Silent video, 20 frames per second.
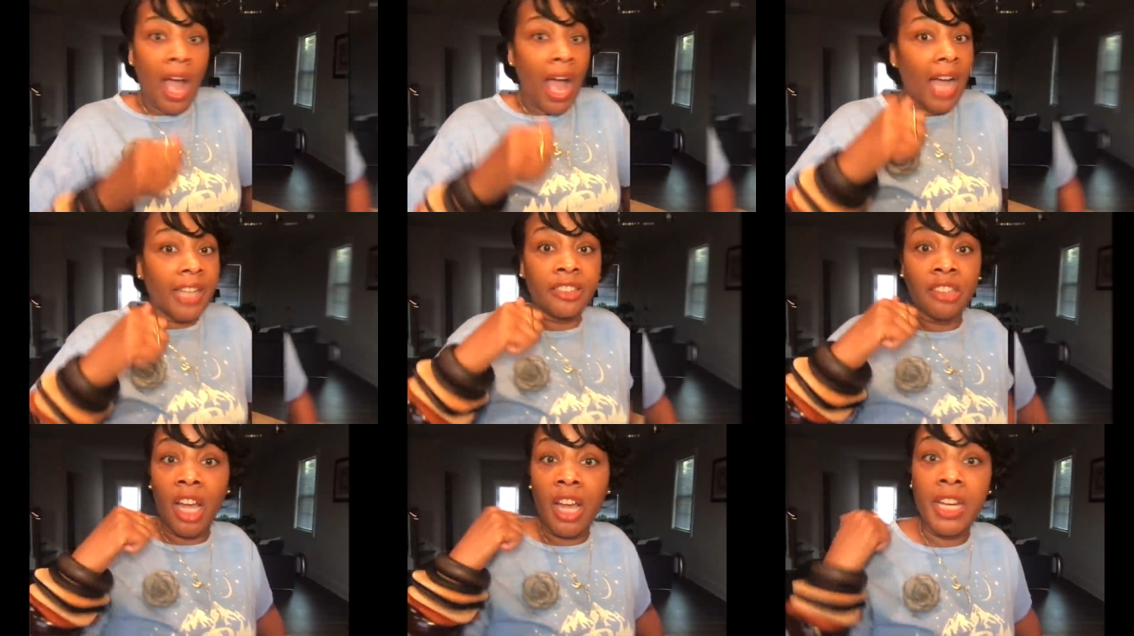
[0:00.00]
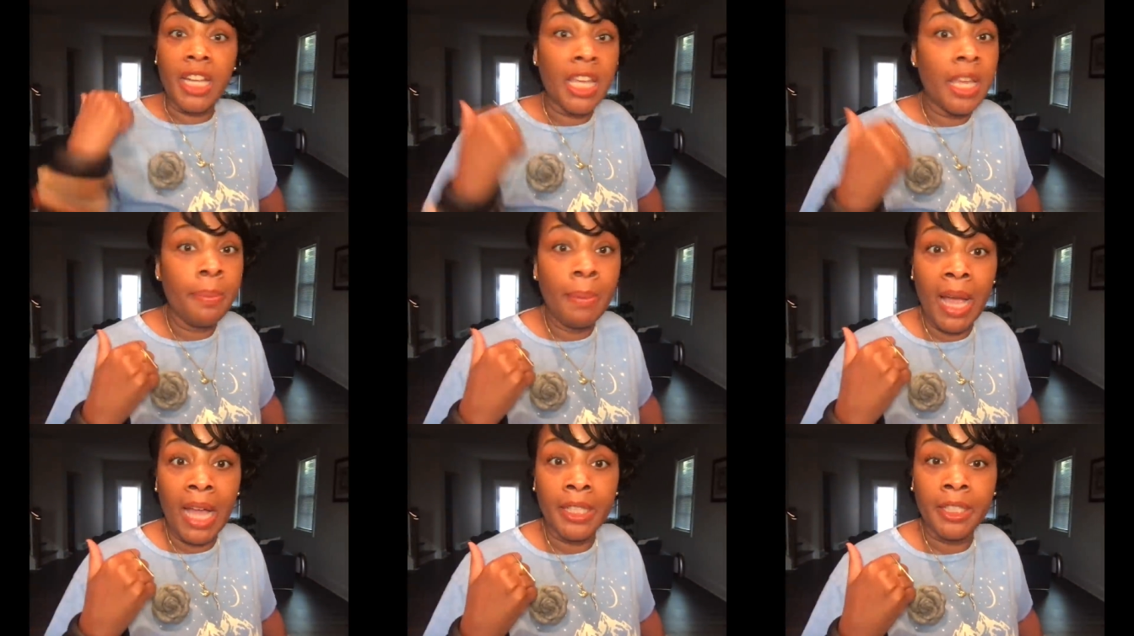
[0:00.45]
I started
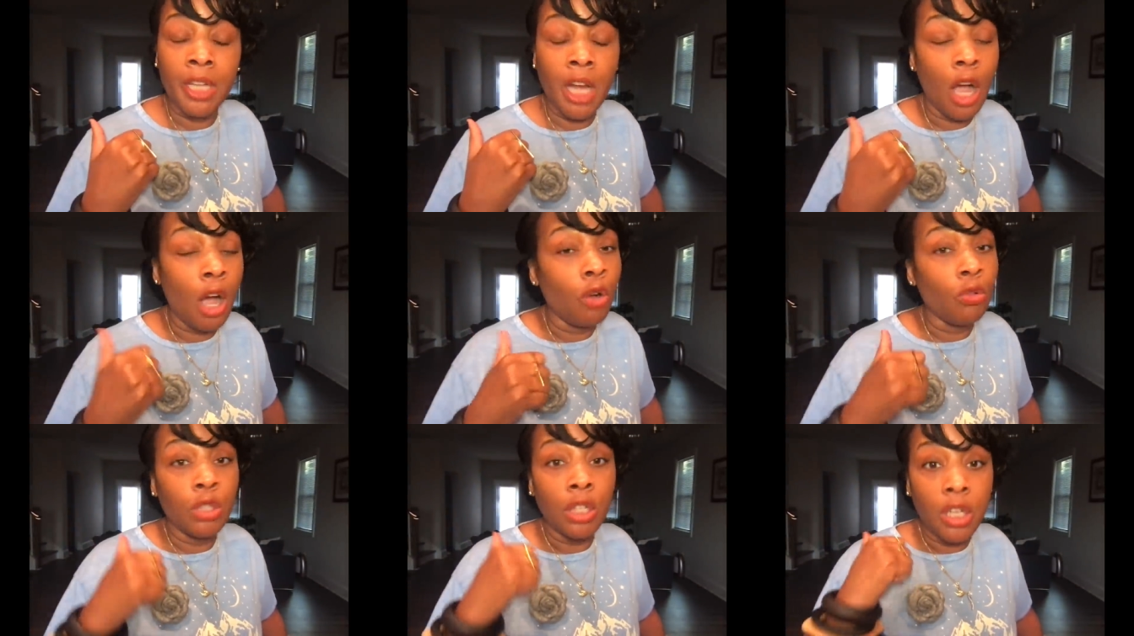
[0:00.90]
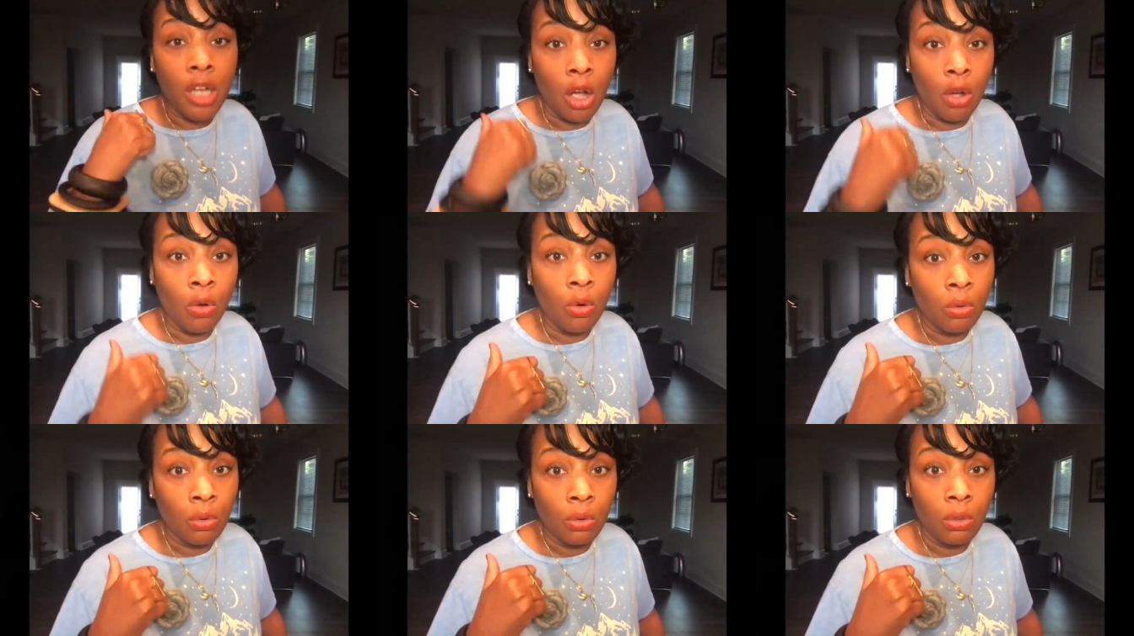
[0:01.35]
emailing the whole look
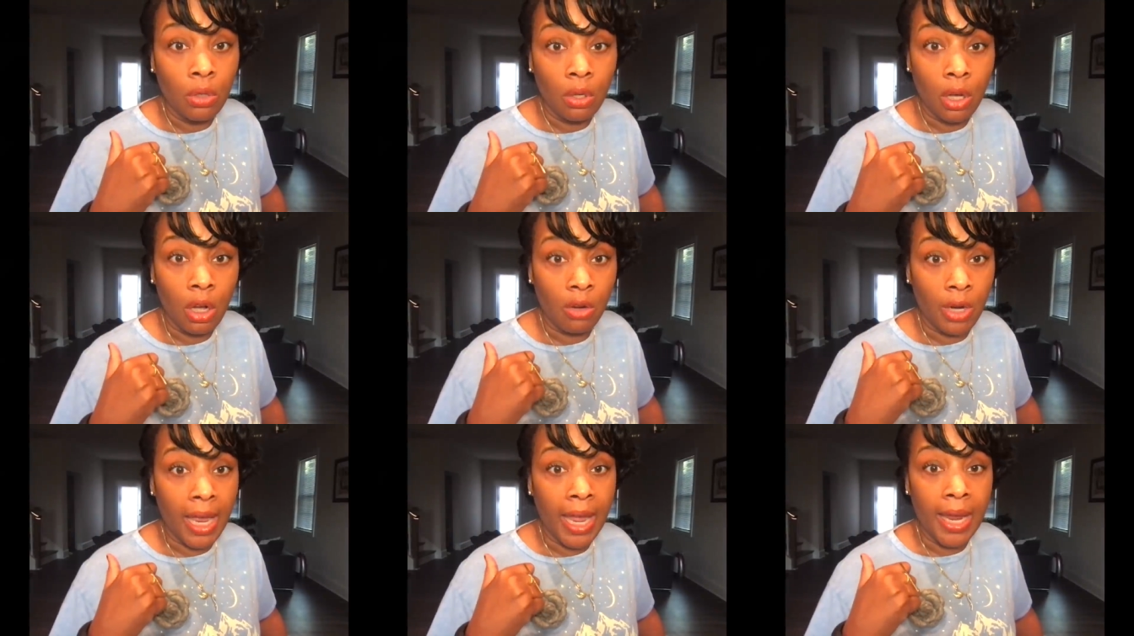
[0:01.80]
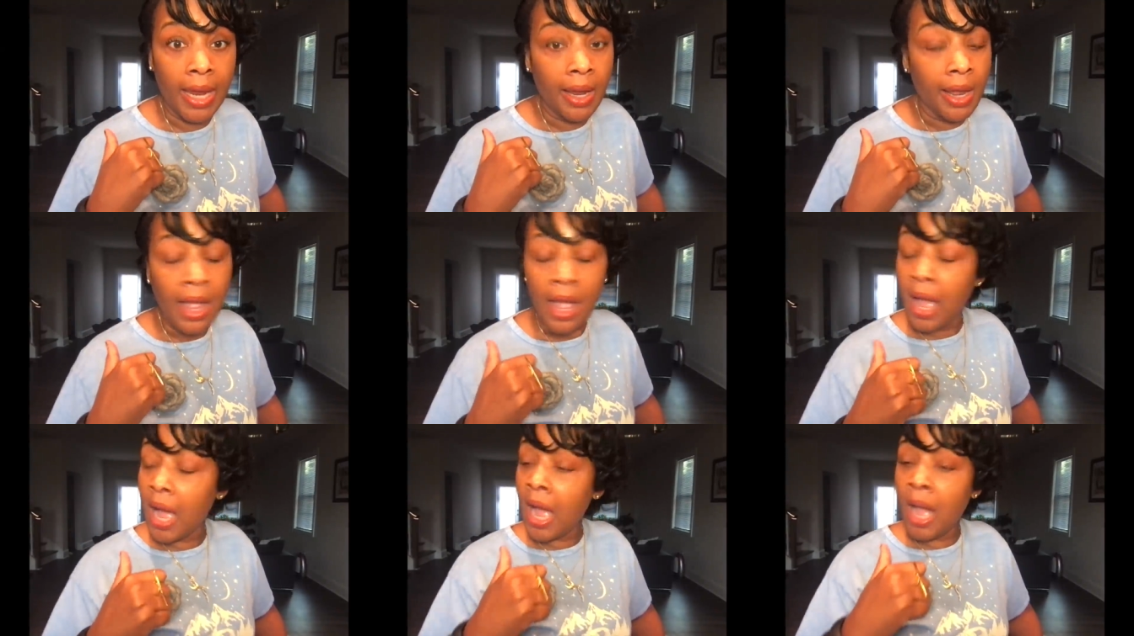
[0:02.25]
hole.
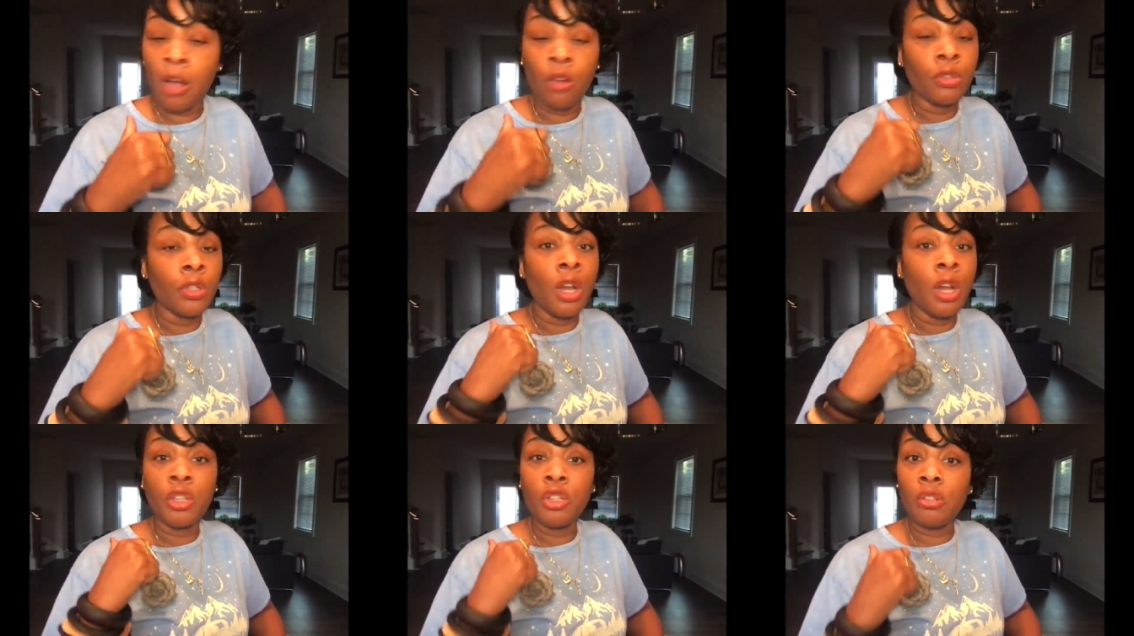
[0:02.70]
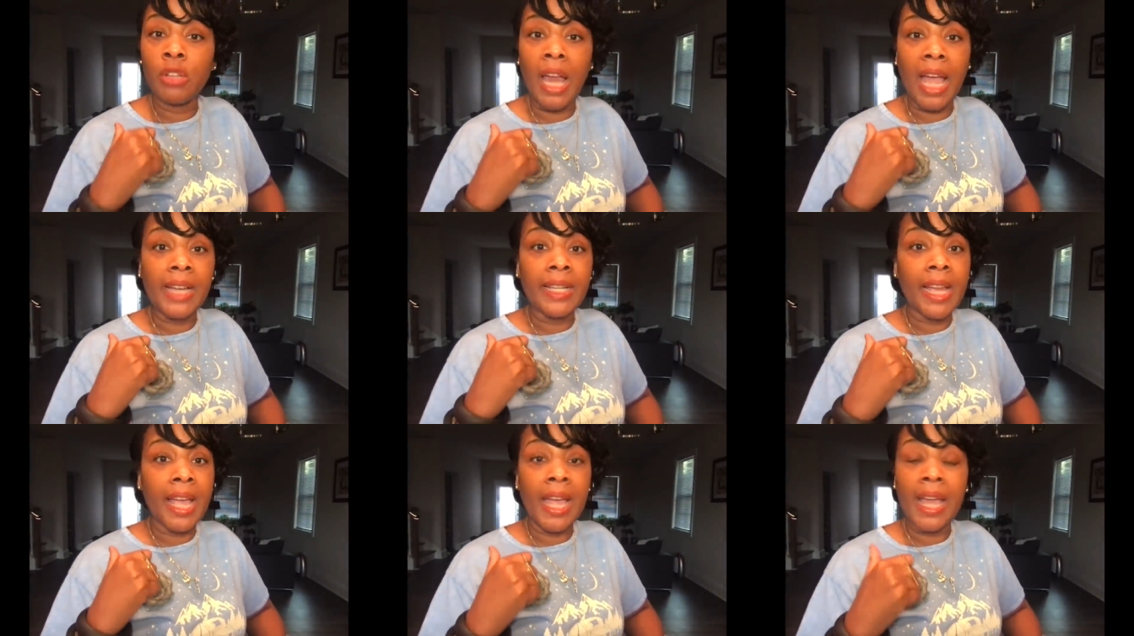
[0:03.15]
Okay, I don't know you
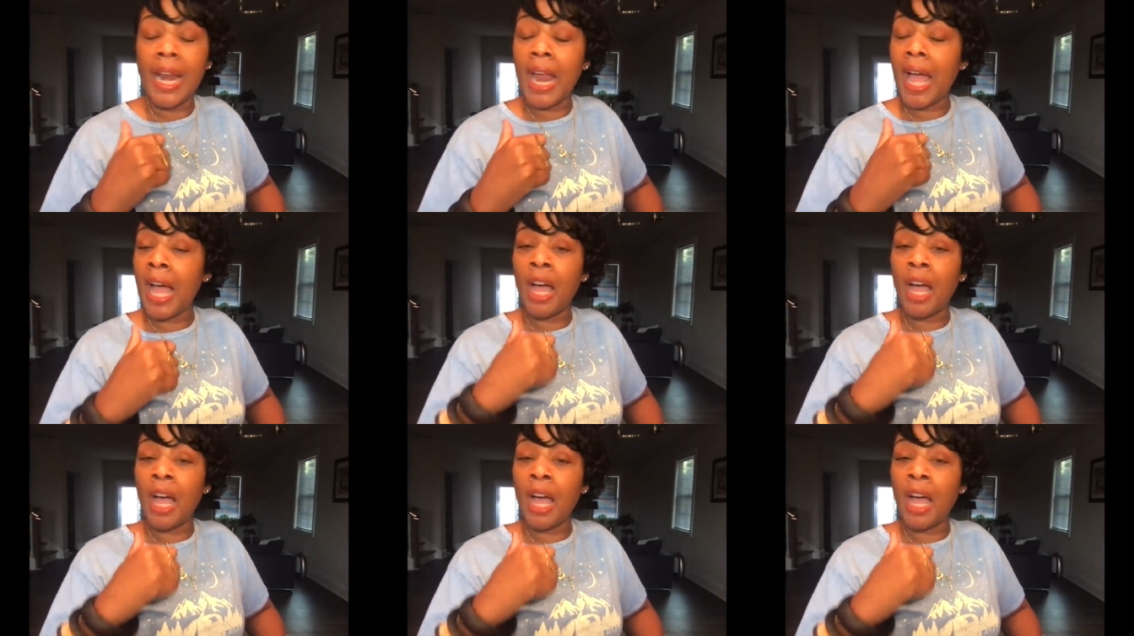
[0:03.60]
like that.